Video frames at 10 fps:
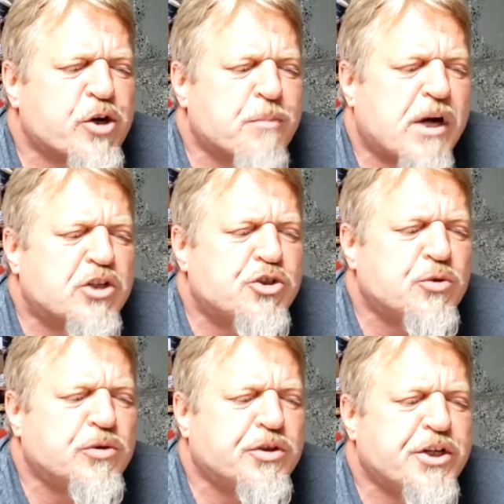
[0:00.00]
about
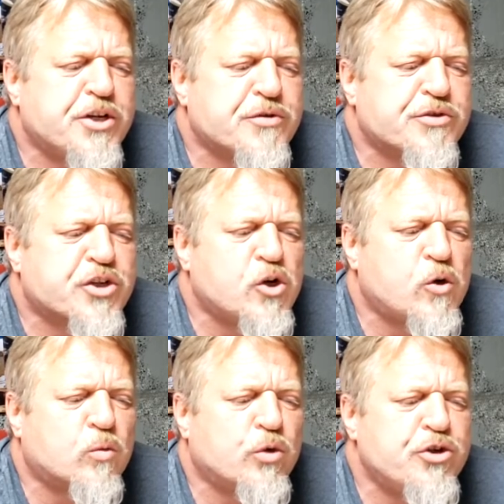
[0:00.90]
200 years ago
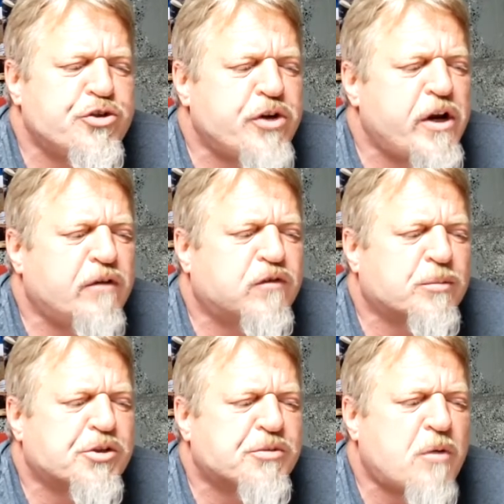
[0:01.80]
originated from
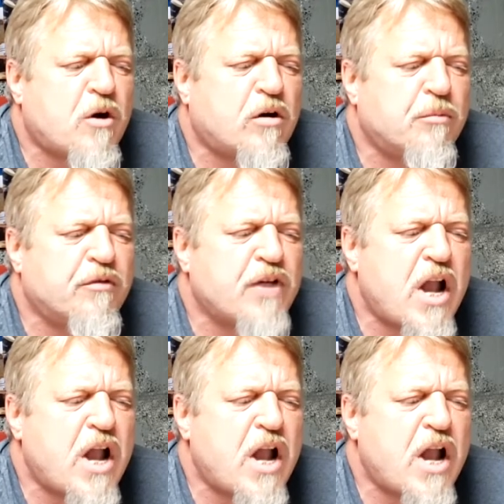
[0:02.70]
a small